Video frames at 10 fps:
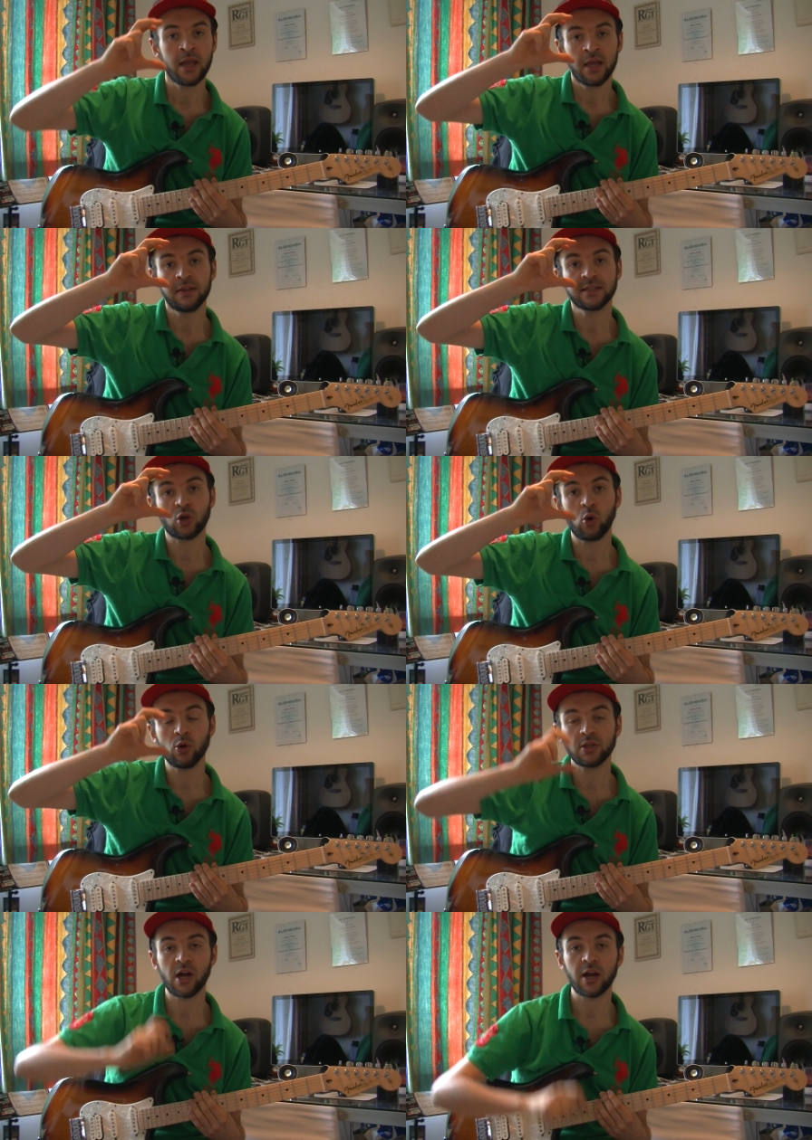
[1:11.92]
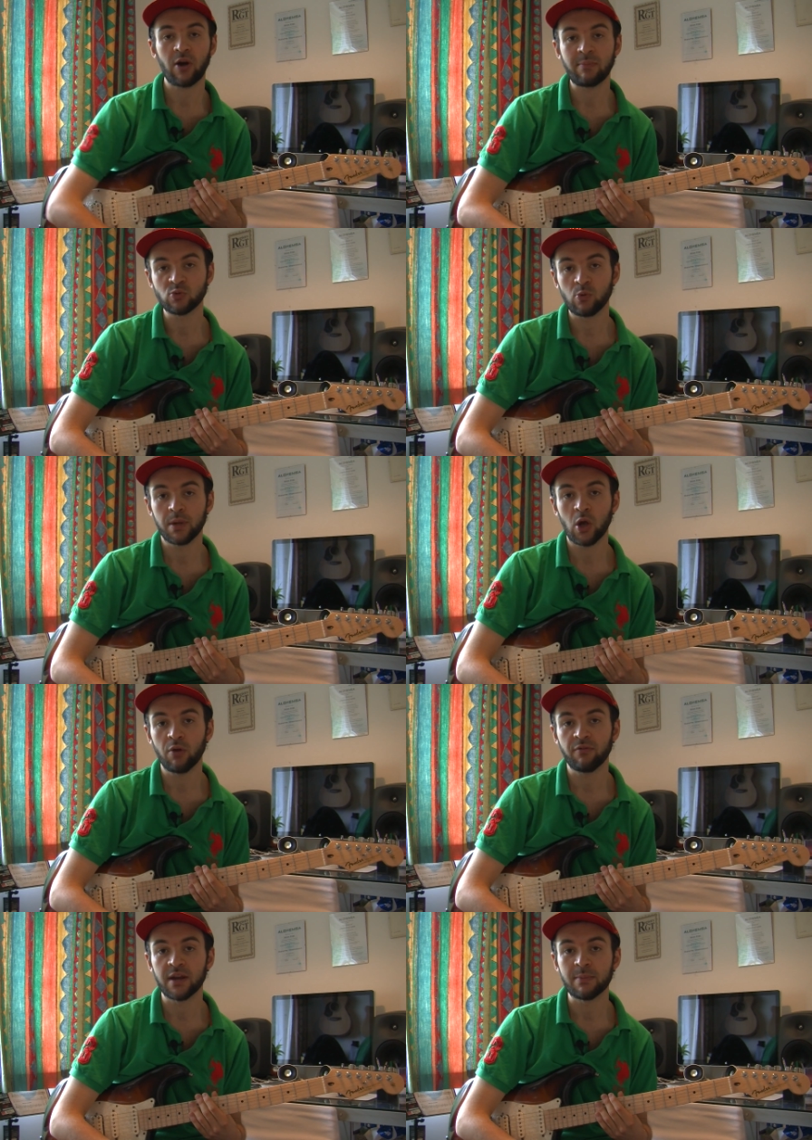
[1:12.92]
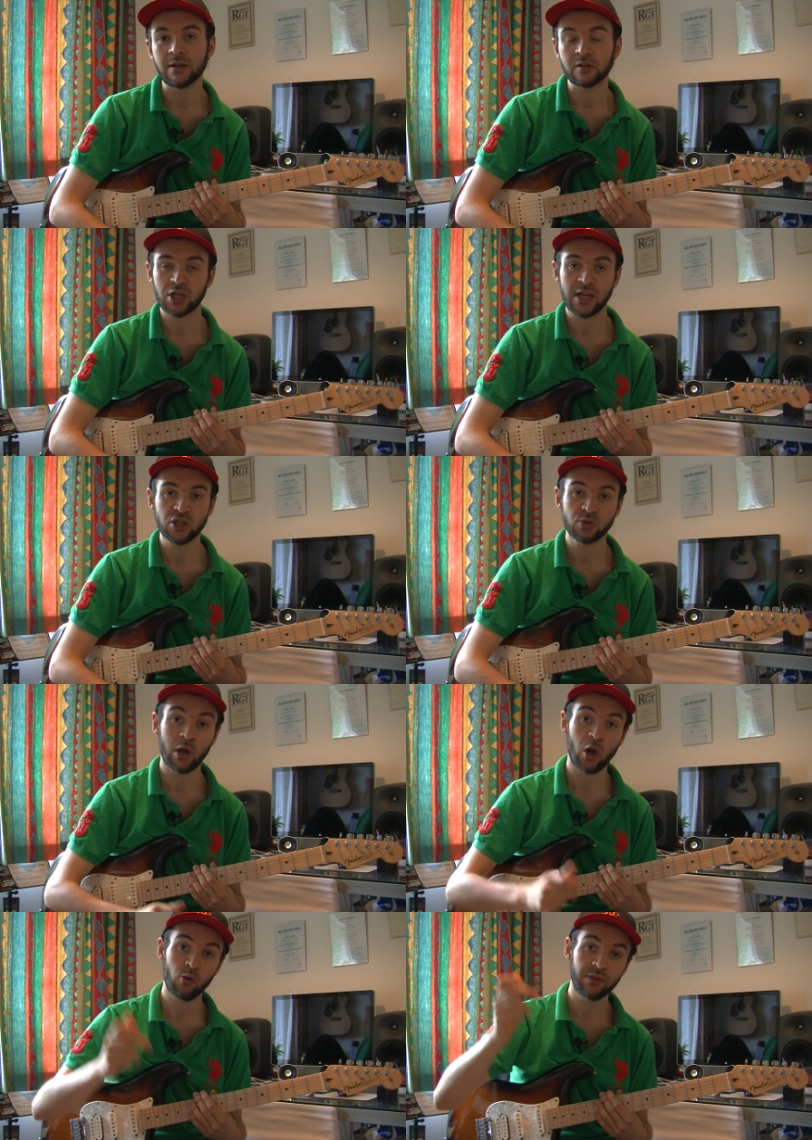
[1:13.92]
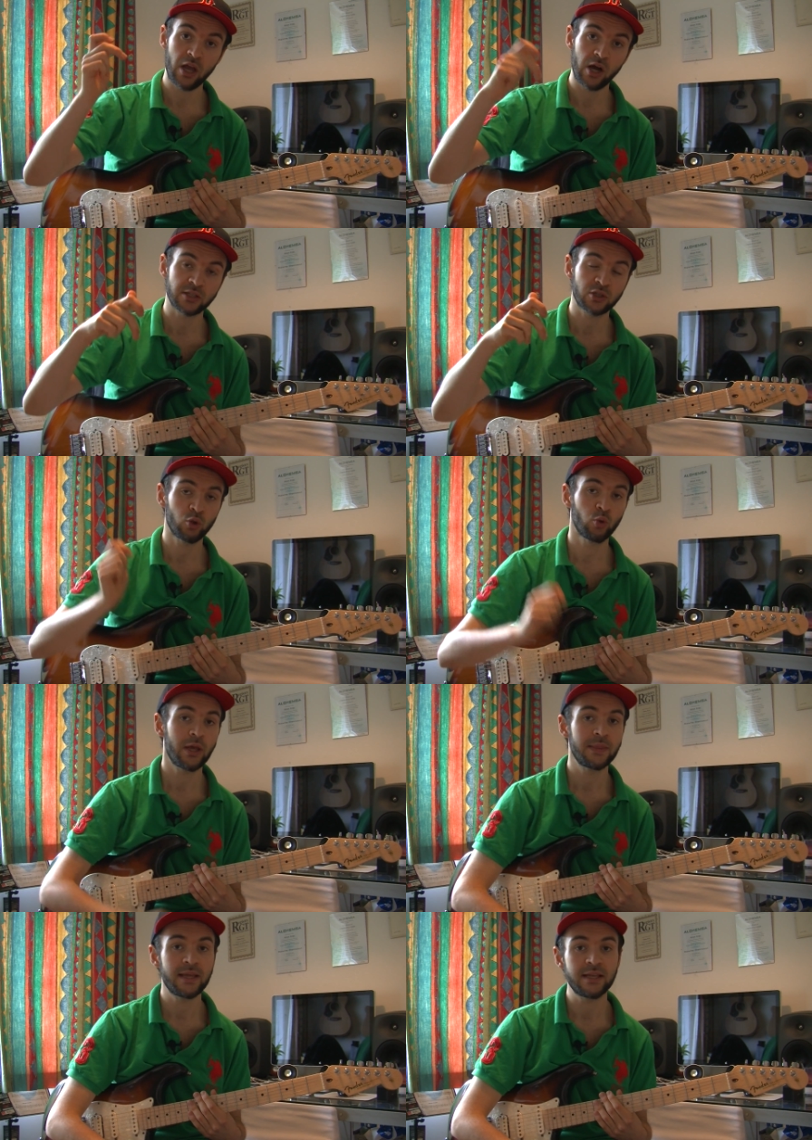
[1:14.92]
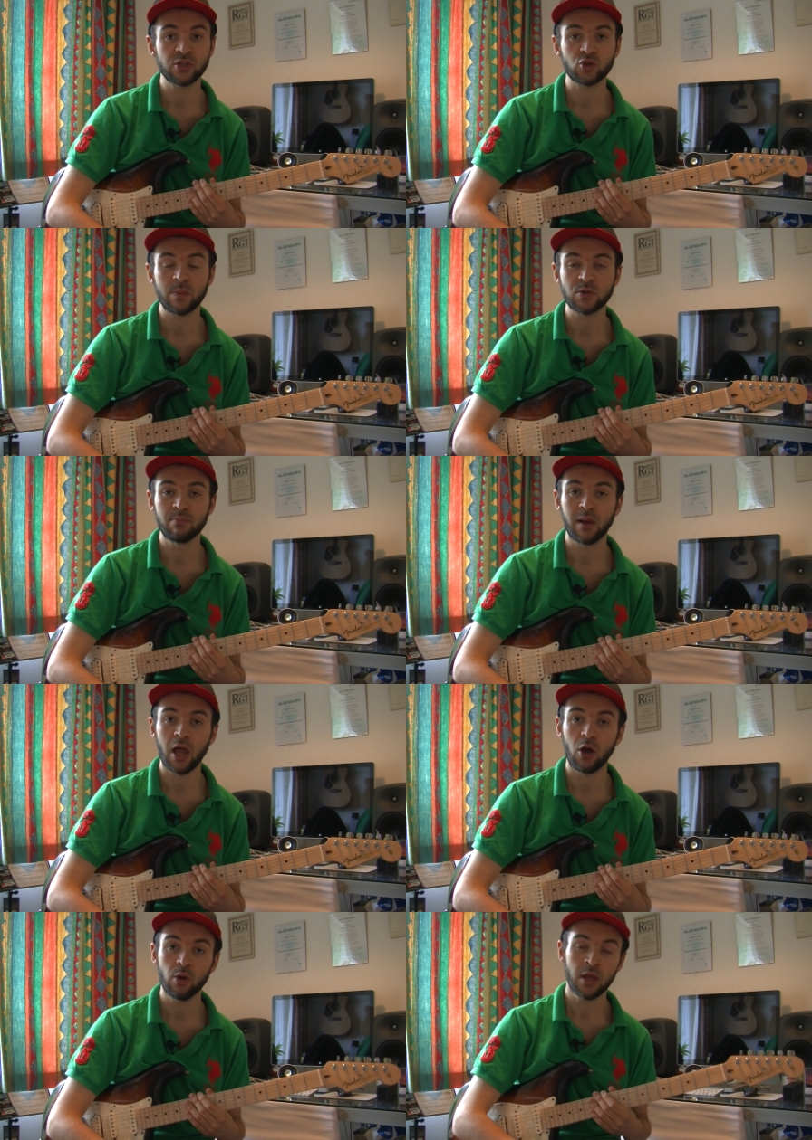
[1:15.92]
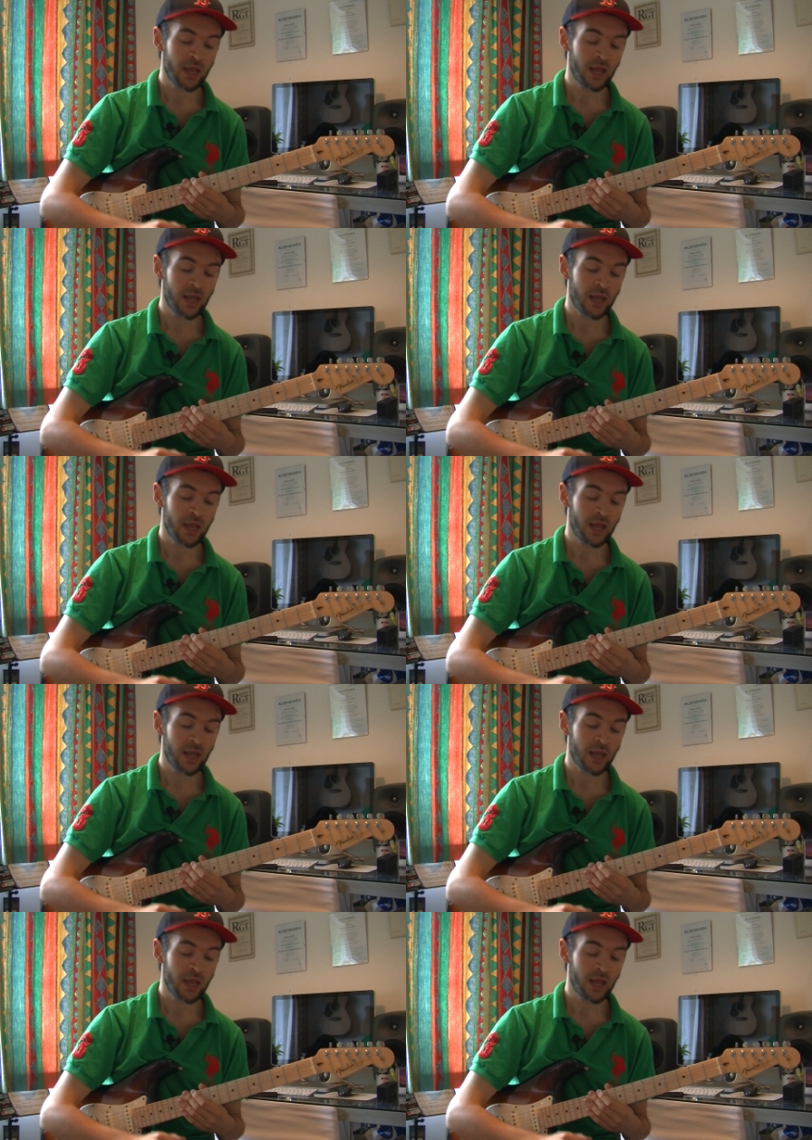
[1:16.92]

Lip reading: these chord diagrams will be on Fundamental Changes along with the article in the description below.